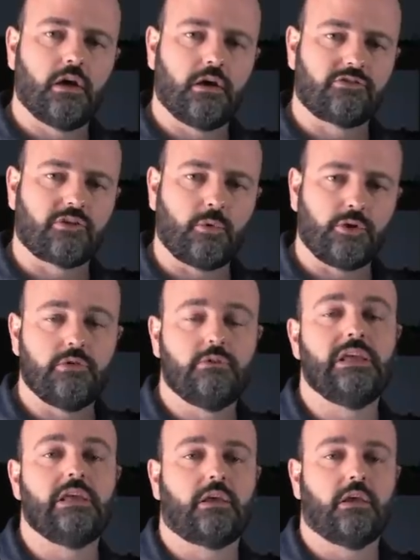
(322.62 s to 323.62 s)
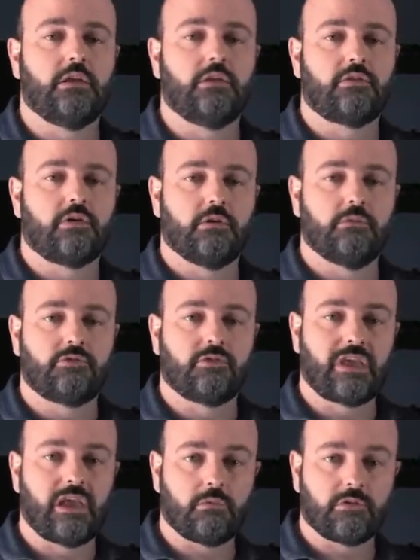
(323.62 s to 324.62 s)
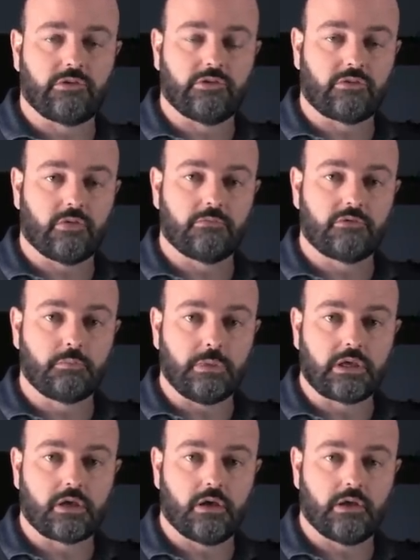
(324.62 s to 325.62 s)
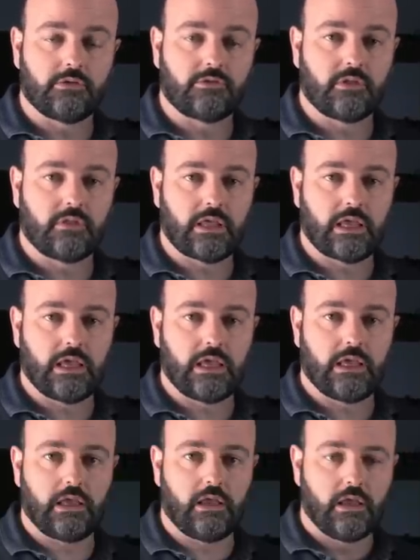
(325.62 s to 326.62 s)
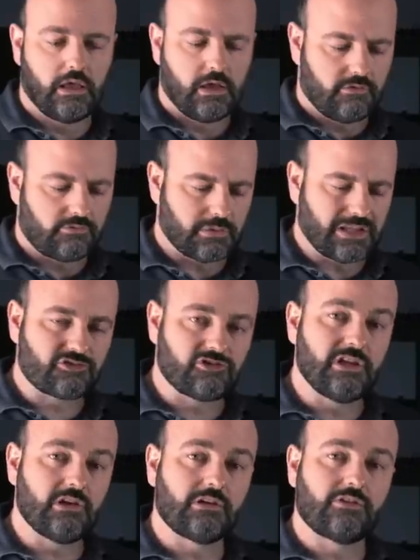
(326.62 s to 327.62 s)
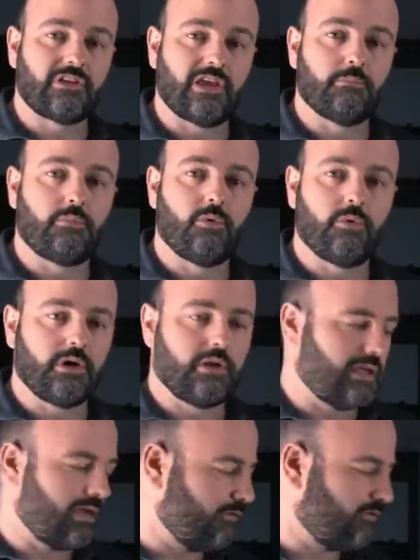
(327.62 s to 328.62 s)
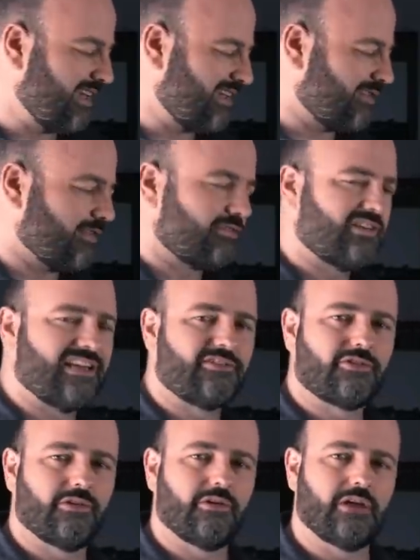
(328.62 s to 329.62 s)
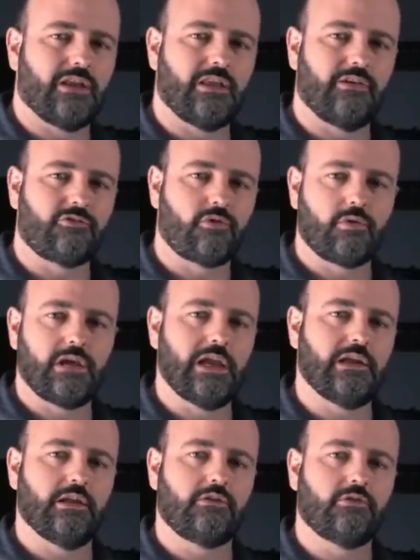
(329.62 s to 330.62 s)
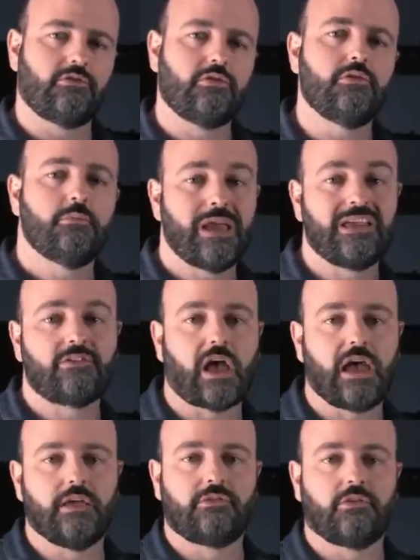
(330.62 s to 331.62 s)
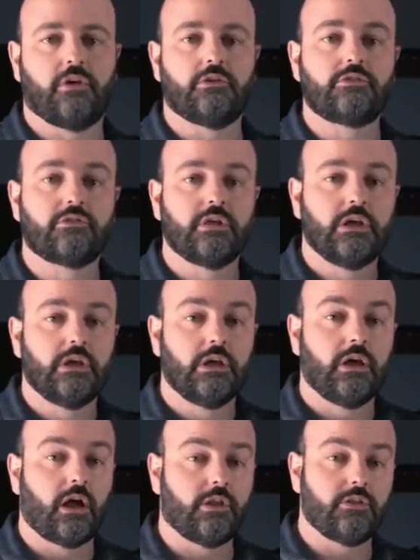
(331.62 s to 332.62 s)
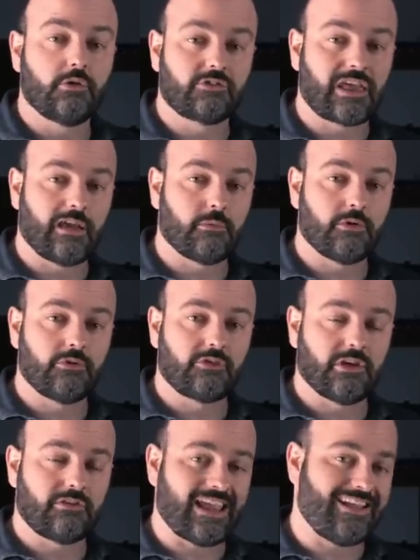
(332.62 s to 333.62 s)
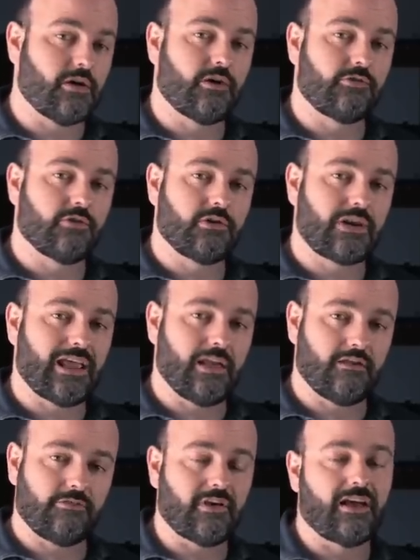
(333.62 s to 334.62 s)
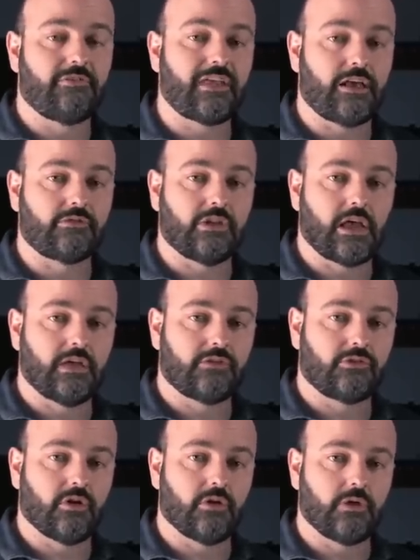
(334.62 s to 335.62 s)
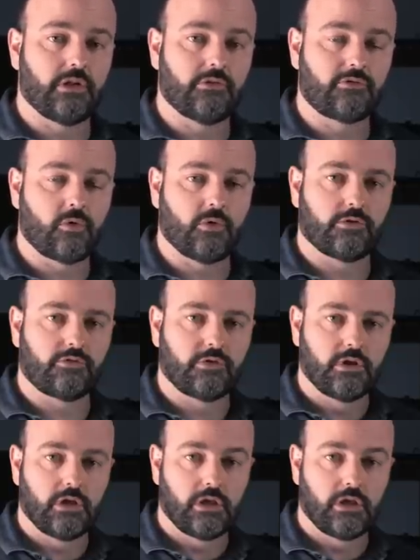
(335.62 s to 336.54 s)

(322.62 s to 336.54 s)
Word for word: are somewhat unique in terms of camera systems because they, from an engineering standpoint, have taken the sensor and they've created two base ISOs. On those cameras, it's 800 and 5000 ISO. And of course,